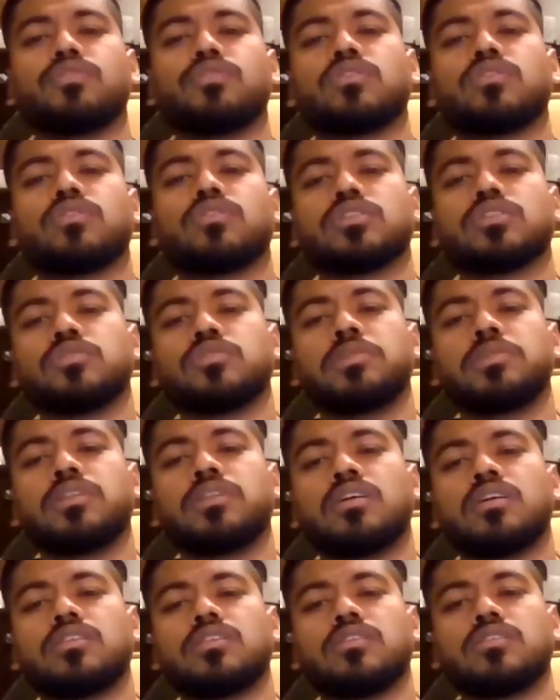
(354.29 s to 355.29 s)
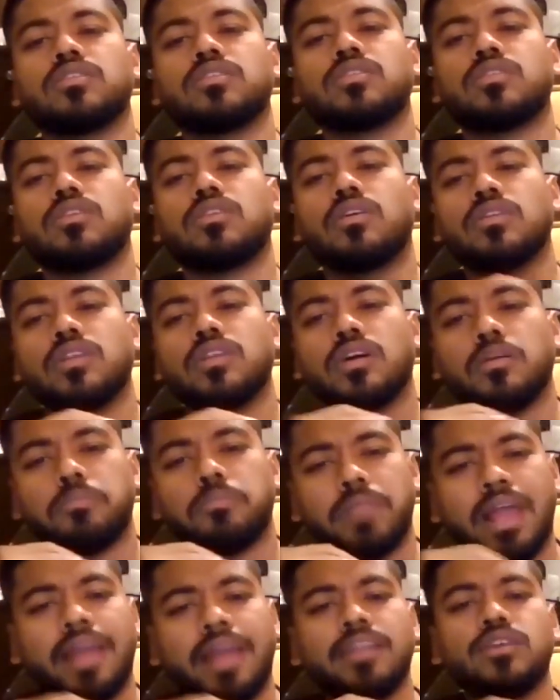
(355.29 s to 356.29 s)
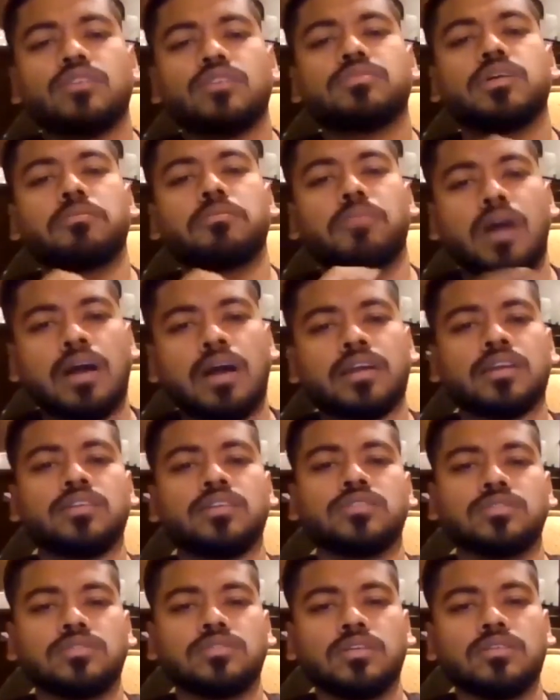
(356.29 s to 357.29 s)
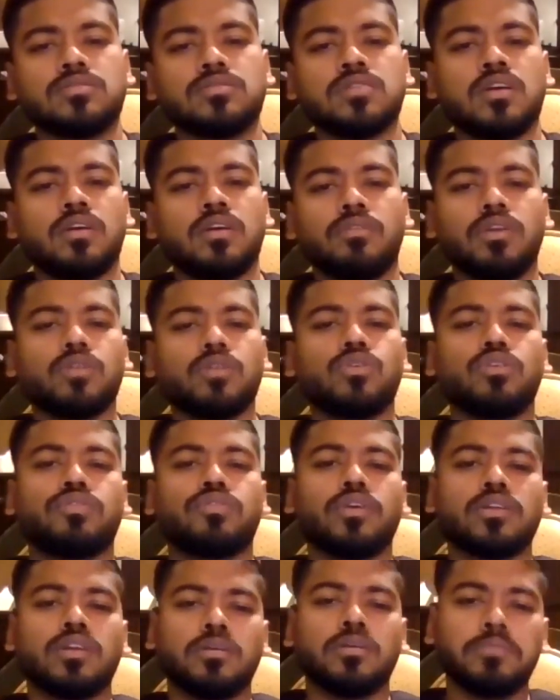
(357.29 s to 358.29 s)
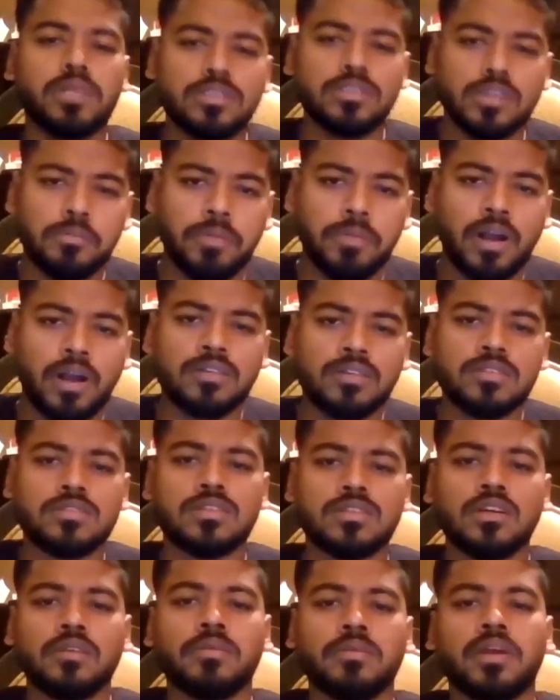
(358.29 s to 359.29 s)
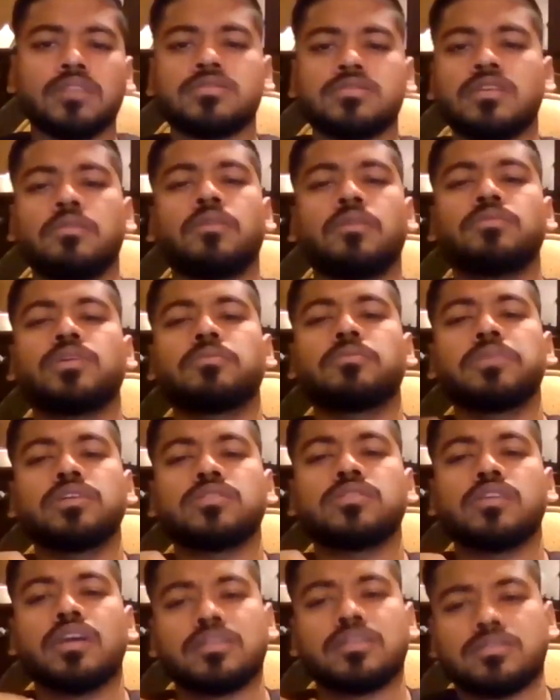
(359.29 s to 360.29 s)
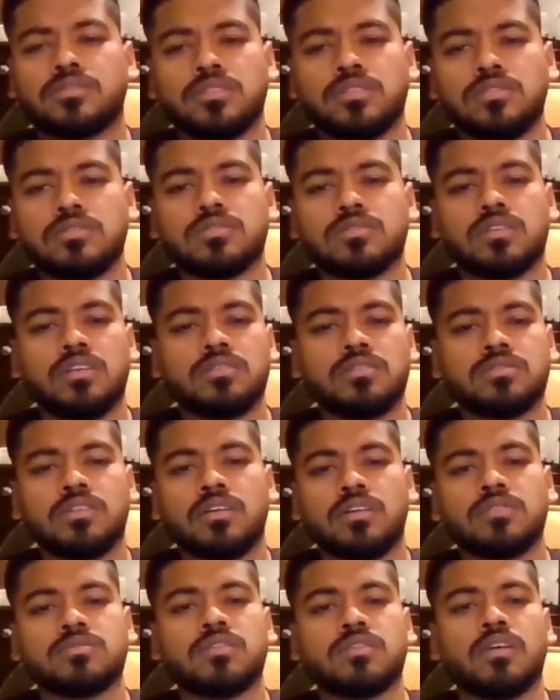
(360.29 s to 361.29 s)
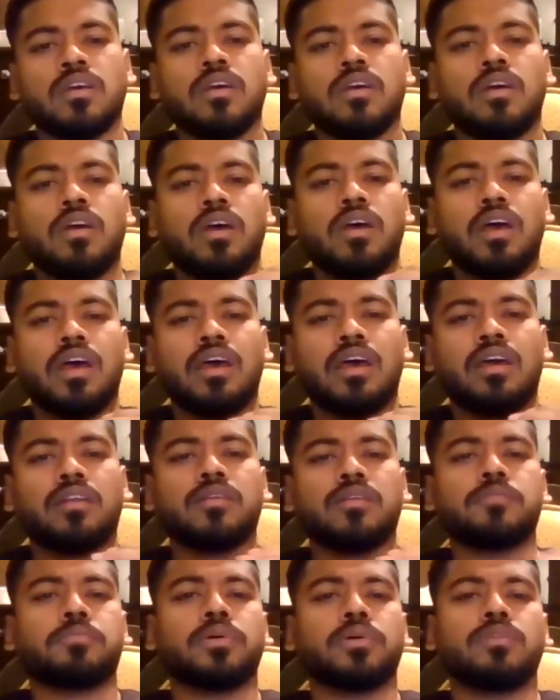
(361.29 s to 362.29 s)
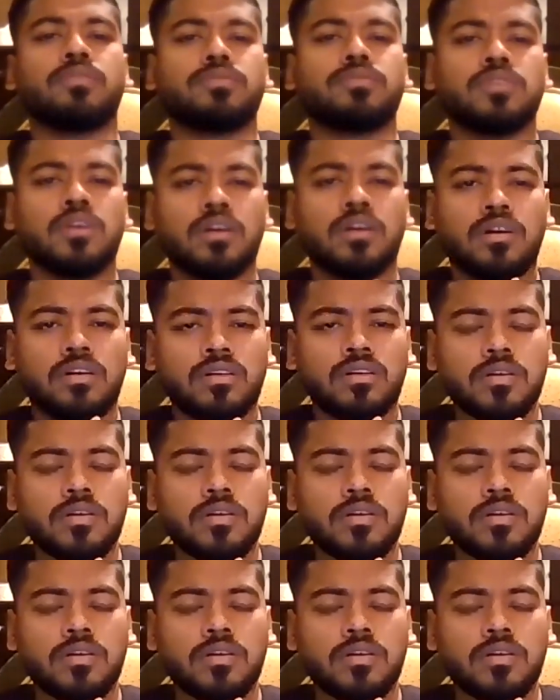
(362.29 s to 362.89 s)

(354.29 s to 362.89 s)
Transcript: focus will be the uh, you know on the planning of the market research. We'll go for the major partnership and some of the major exchanges listings, and impulse uh,